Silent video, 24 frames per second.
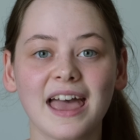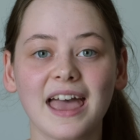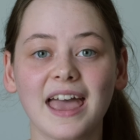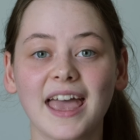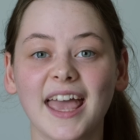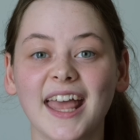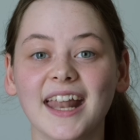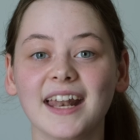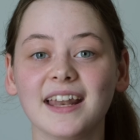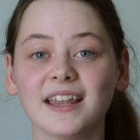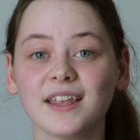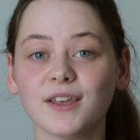
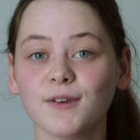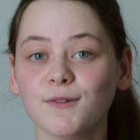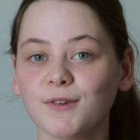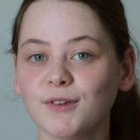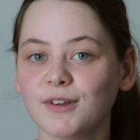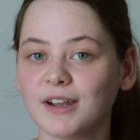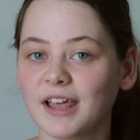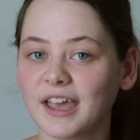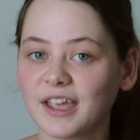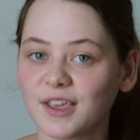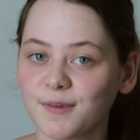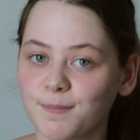And if
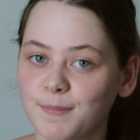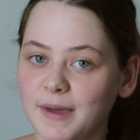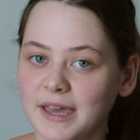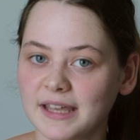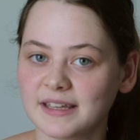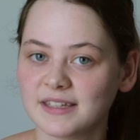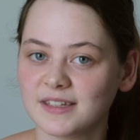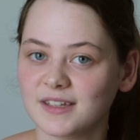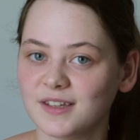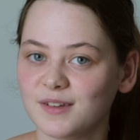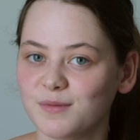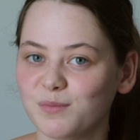you like a
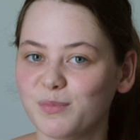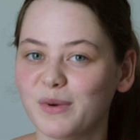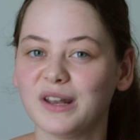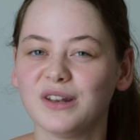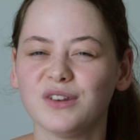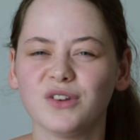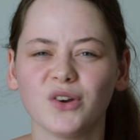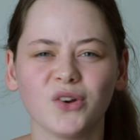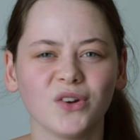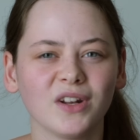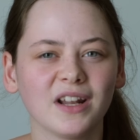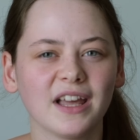pattern
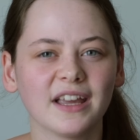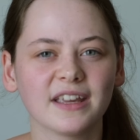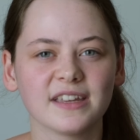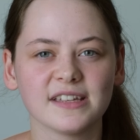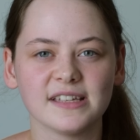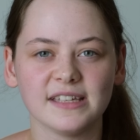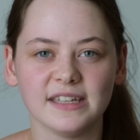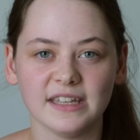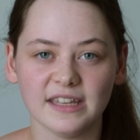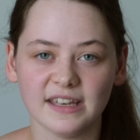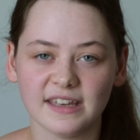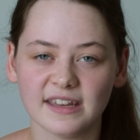but don't like a
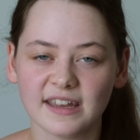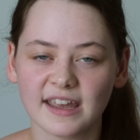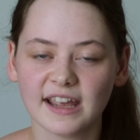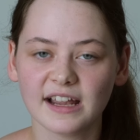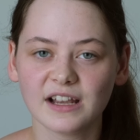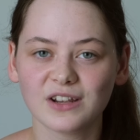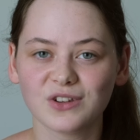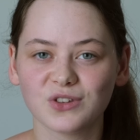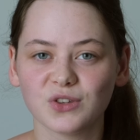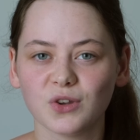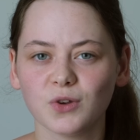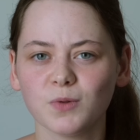
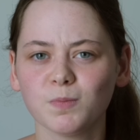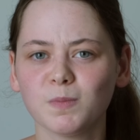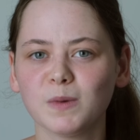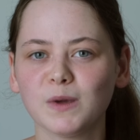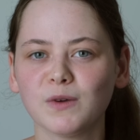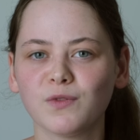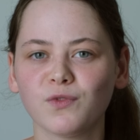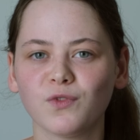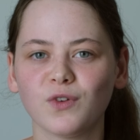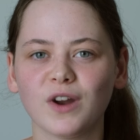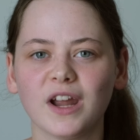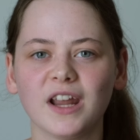detail, don't be
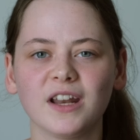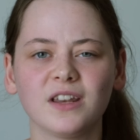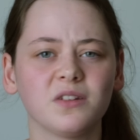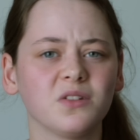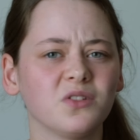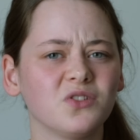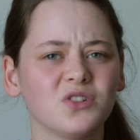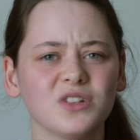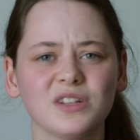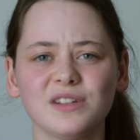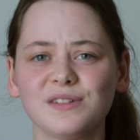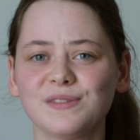afraid to
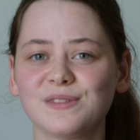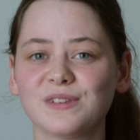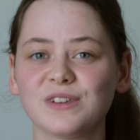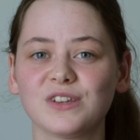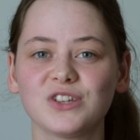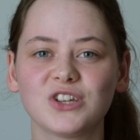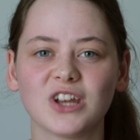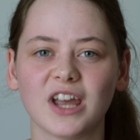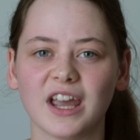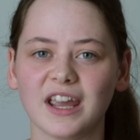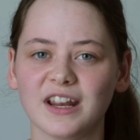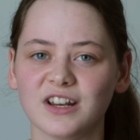just
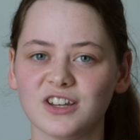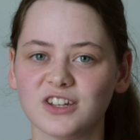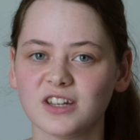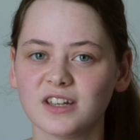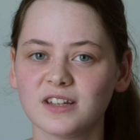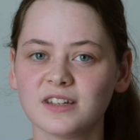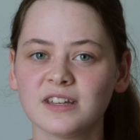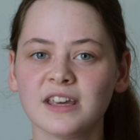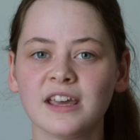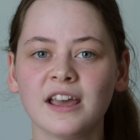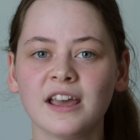change it,